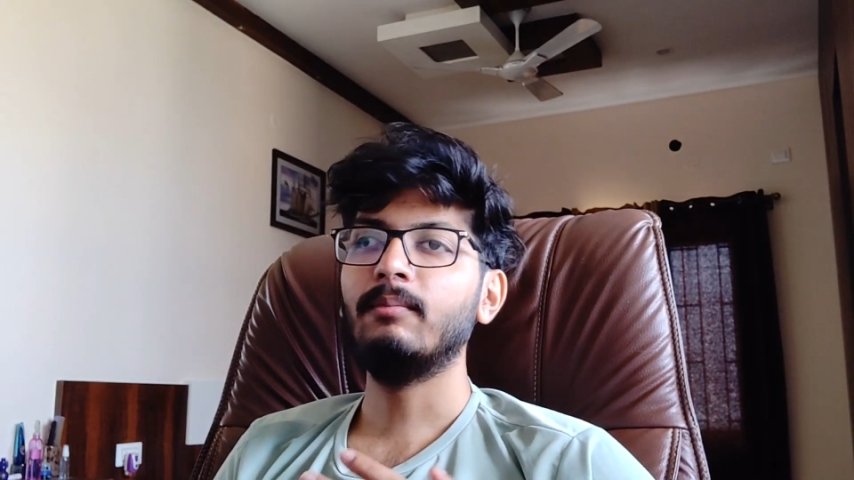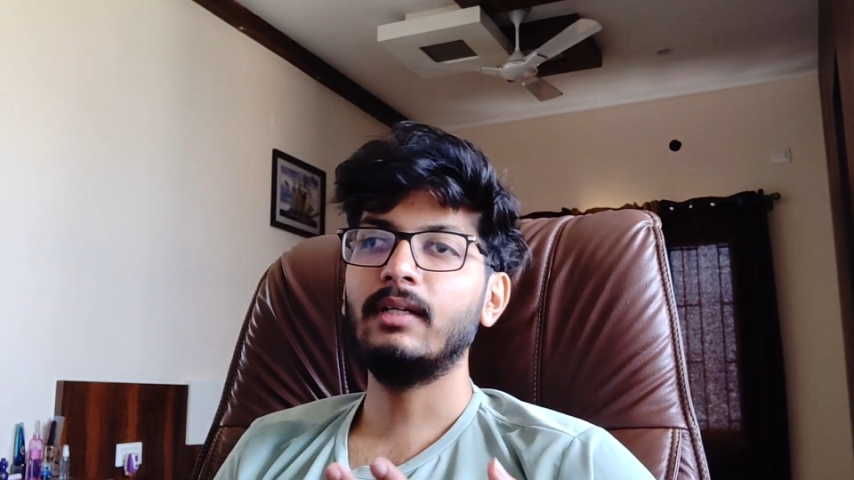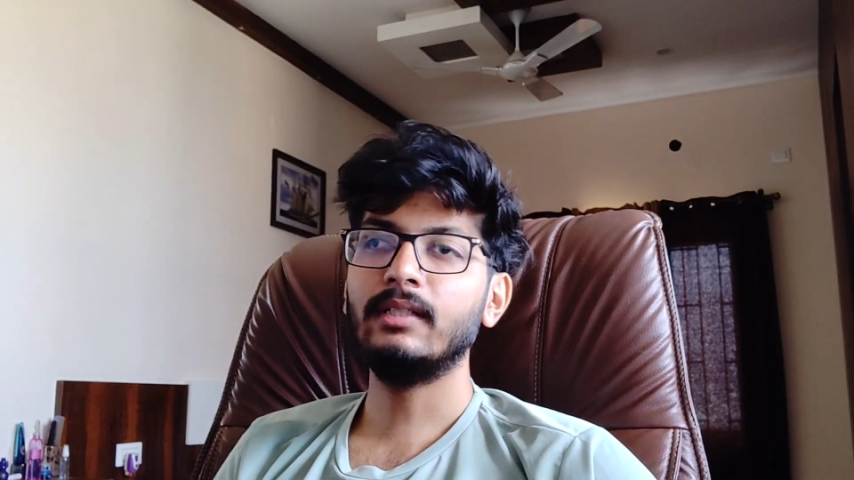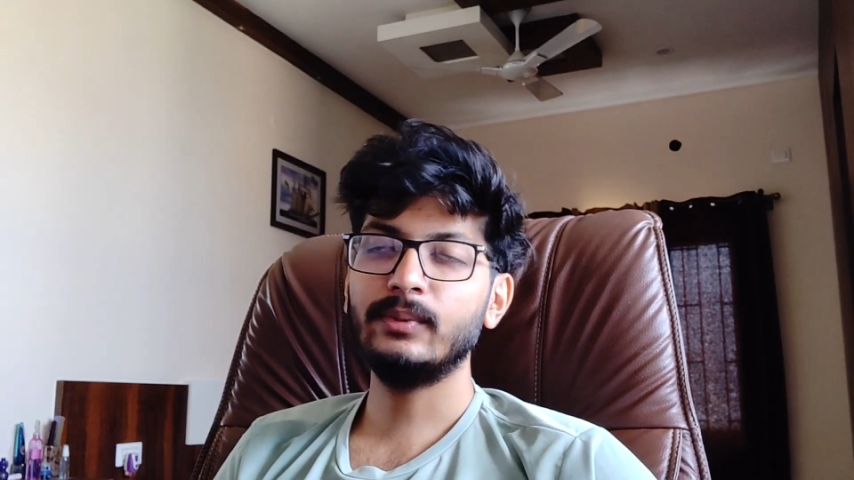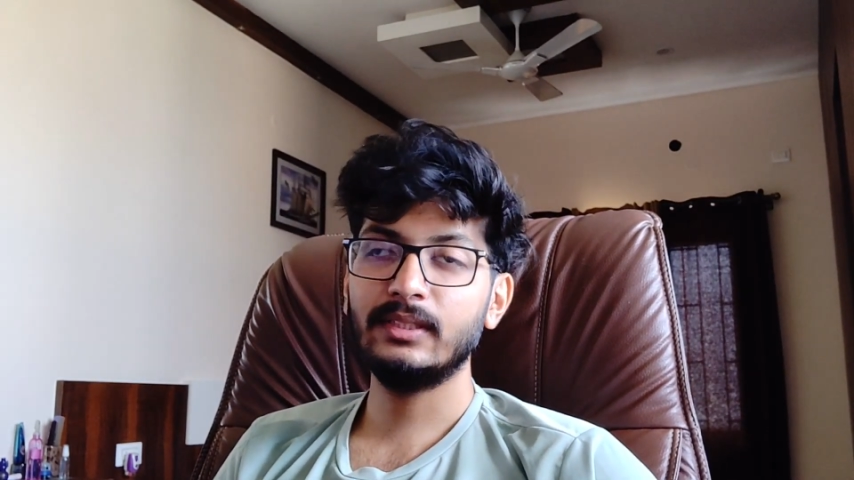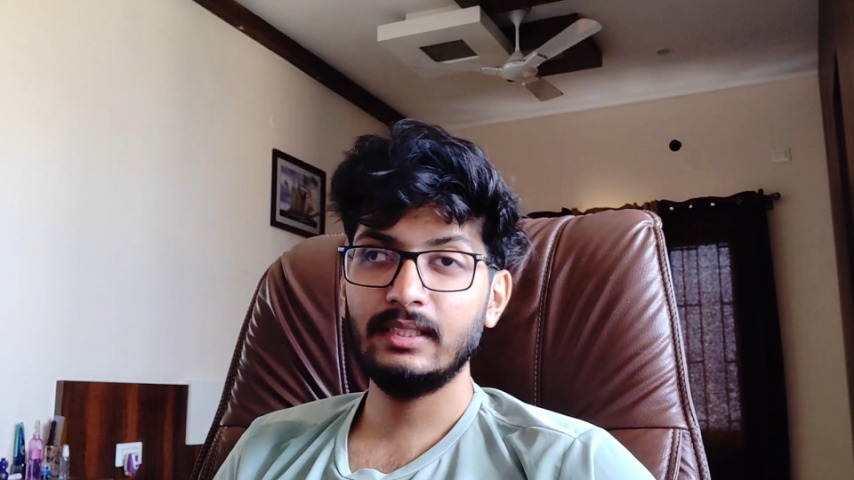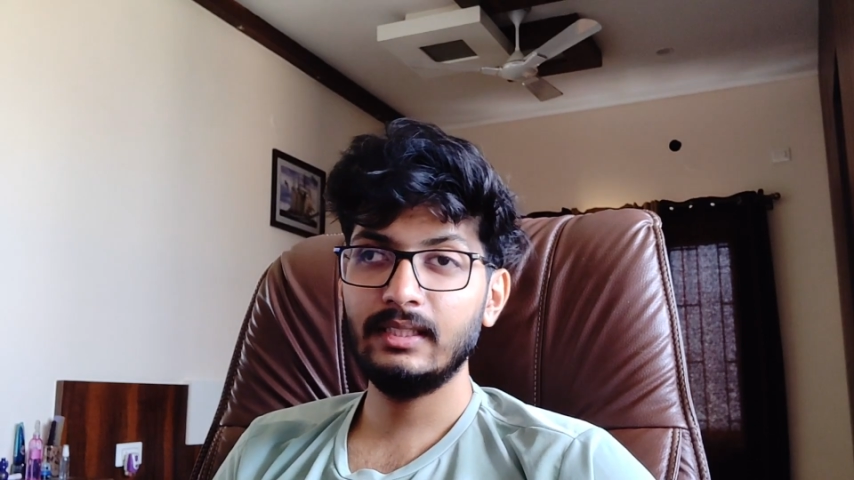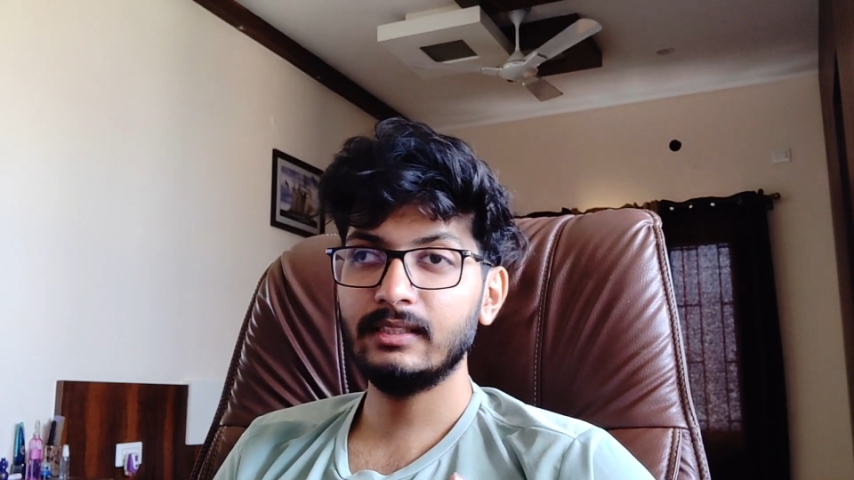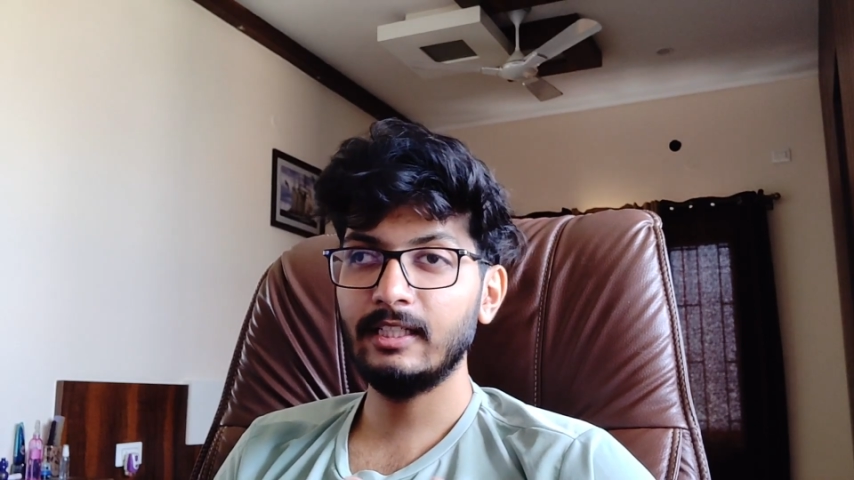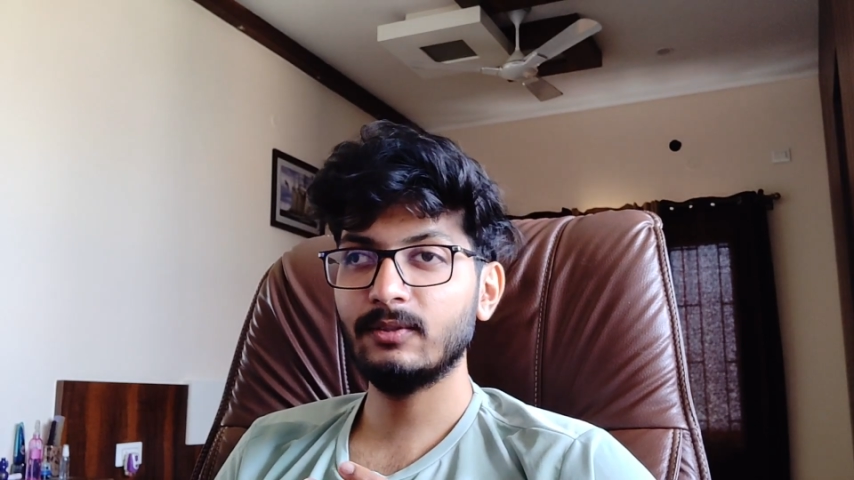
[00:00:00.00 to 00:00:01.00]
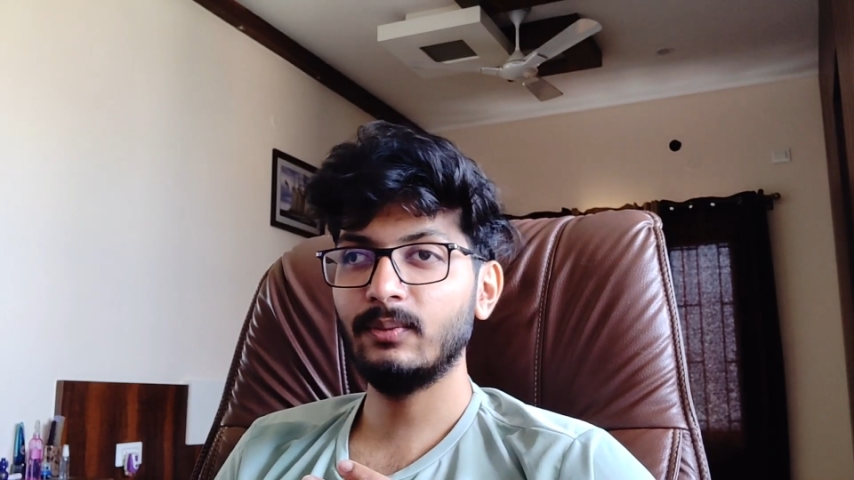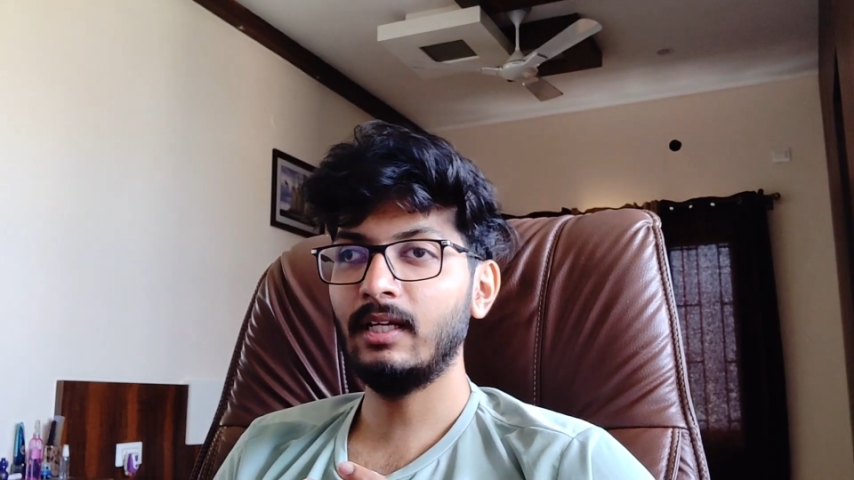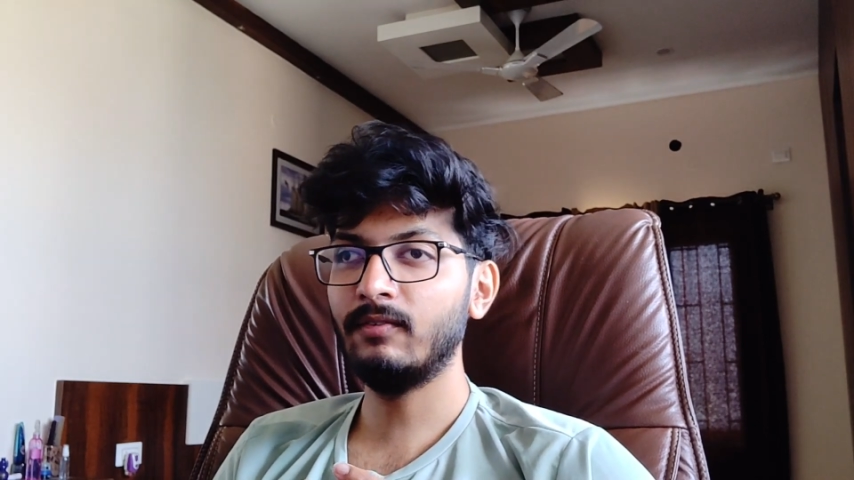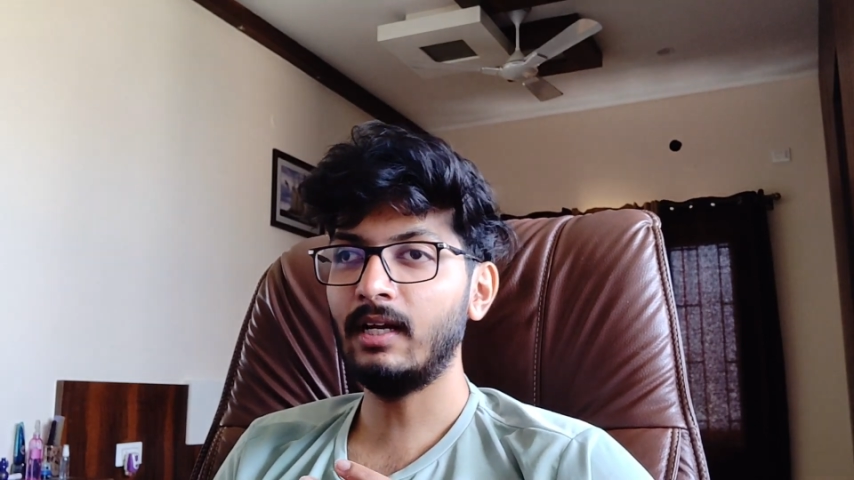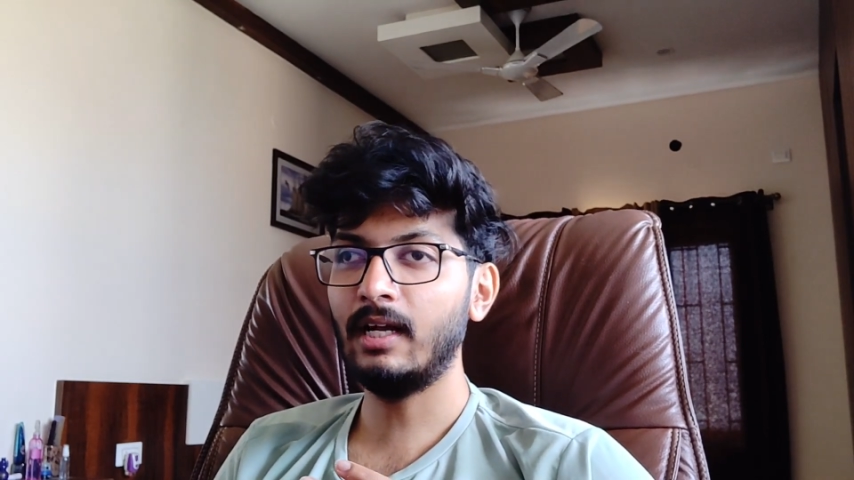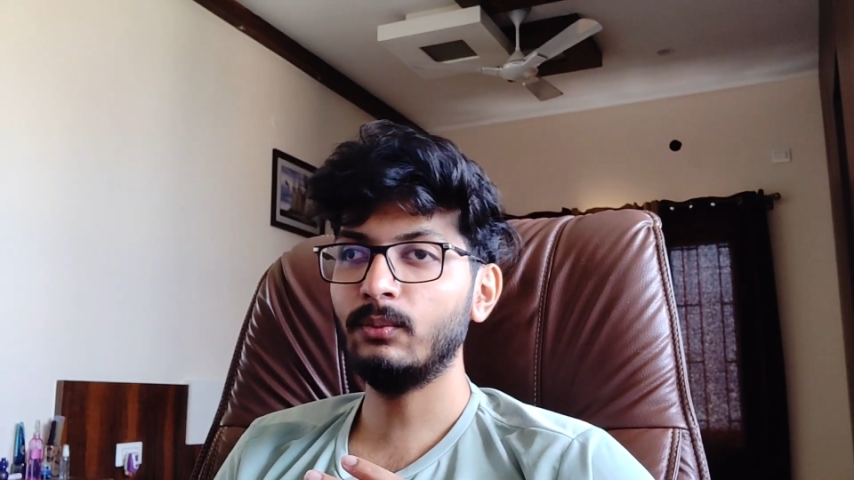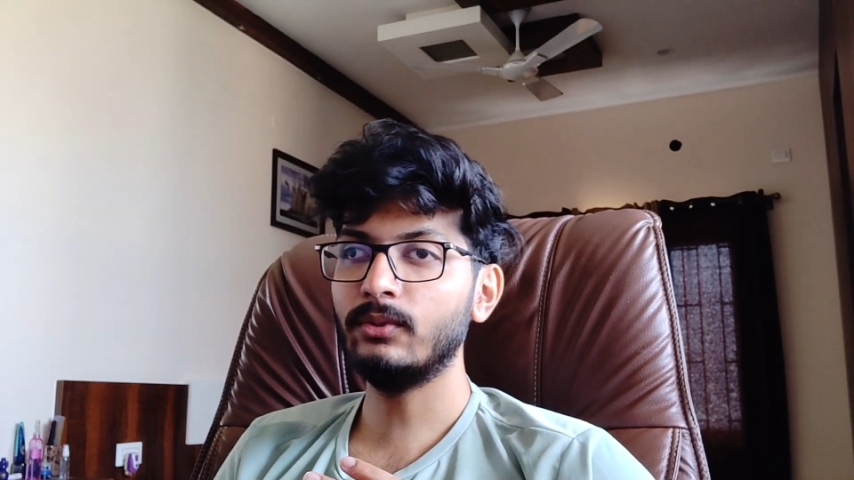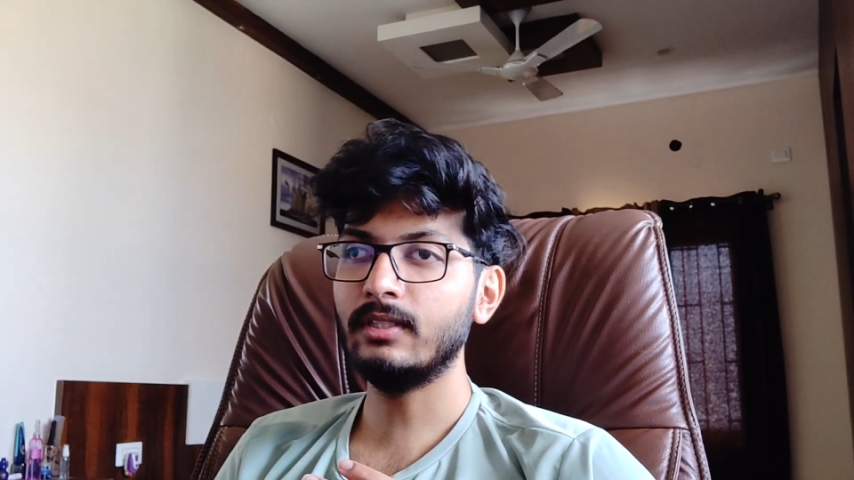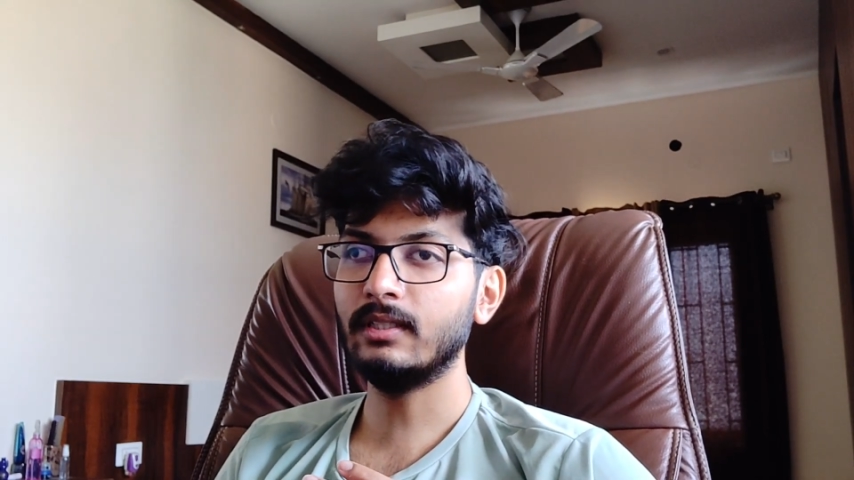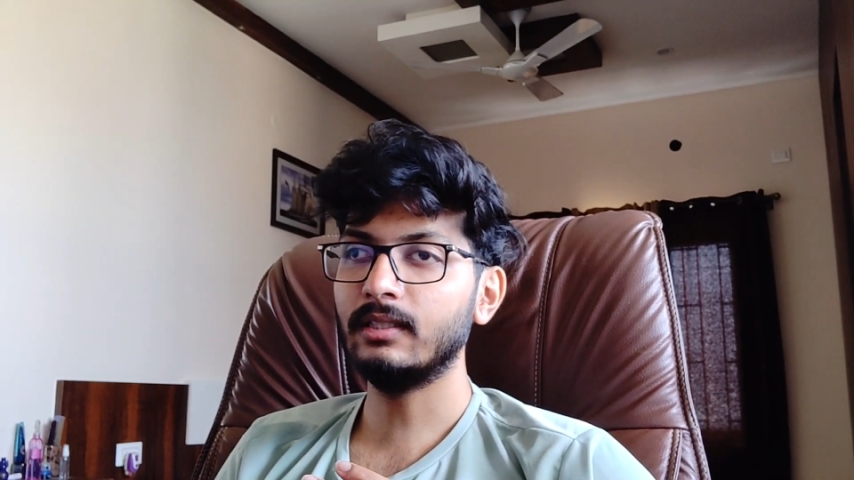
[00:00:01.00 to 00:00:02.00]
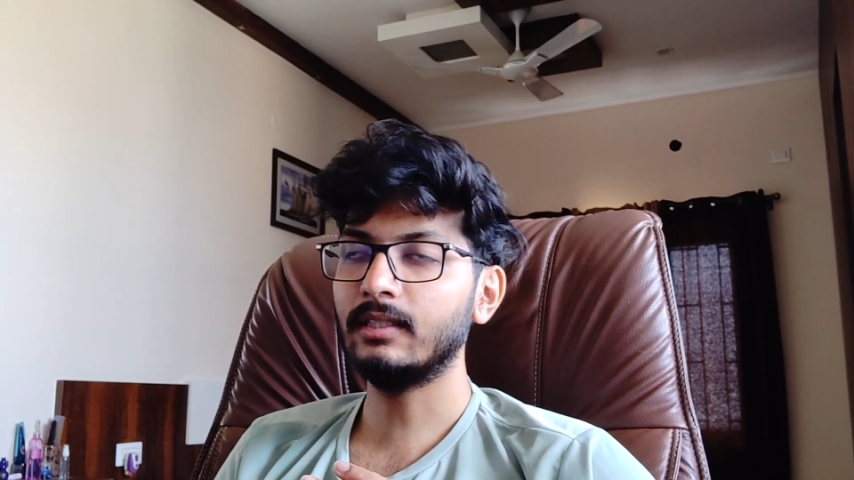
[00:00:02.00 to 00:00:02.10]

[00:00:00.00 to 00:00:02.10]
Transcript: but it was still in stress whenever I would